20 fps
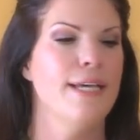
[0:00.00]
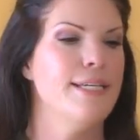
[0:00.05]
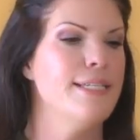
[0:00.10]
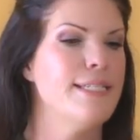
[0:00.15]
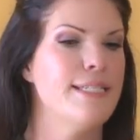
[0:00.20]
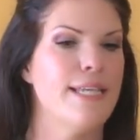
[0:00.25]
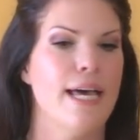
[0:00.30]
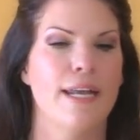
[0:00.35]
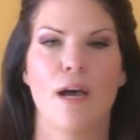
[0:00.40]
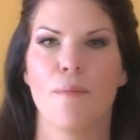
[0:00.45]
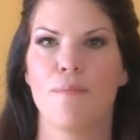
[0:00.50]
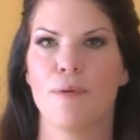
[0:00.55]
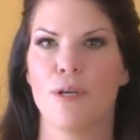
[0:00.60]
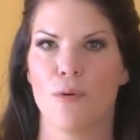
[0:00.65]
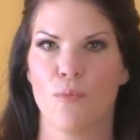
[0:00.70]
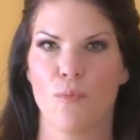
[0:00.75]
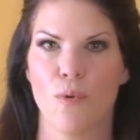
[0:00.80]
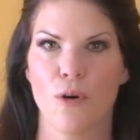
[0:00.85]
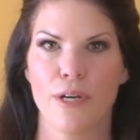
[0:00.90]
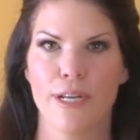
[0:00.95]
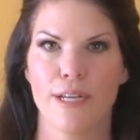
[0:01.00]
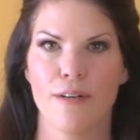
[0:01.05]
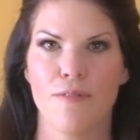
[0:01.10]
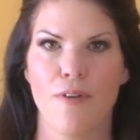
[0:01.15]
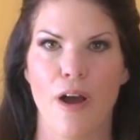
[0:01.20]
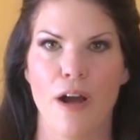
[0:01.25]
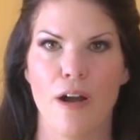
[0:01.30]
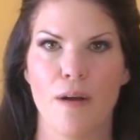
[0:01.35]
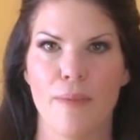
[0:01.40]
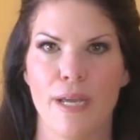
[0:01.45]
set up your work
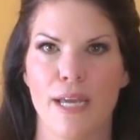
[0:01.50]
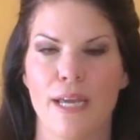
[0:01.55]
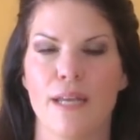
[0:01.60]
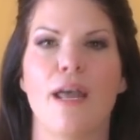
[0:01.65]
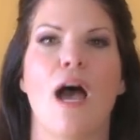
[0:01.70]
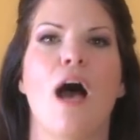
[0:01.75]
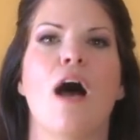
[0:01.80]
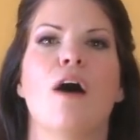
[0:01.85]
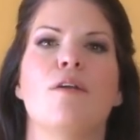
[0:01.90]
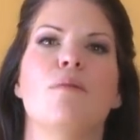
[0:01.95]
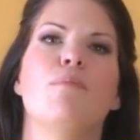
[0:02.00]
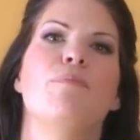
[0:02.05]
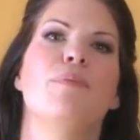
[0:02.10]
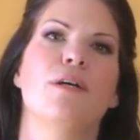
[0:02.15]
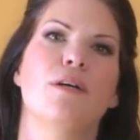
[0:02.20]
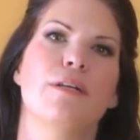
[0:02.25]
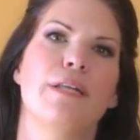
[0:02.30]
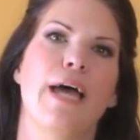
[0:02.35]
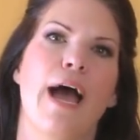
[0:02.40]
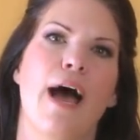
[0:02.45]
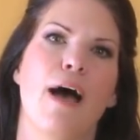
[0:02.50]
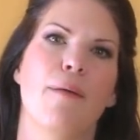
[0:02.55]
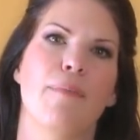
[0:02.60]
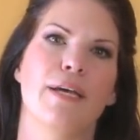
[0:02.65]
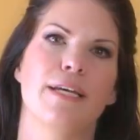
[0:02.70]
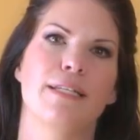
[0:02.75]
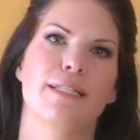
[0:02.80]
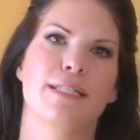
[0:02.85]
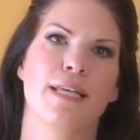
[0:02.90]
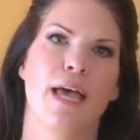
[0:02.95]
environment and how to build
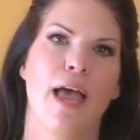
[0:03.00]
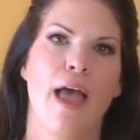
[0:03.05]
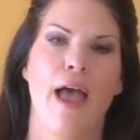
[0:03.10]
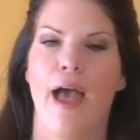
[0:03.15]
habits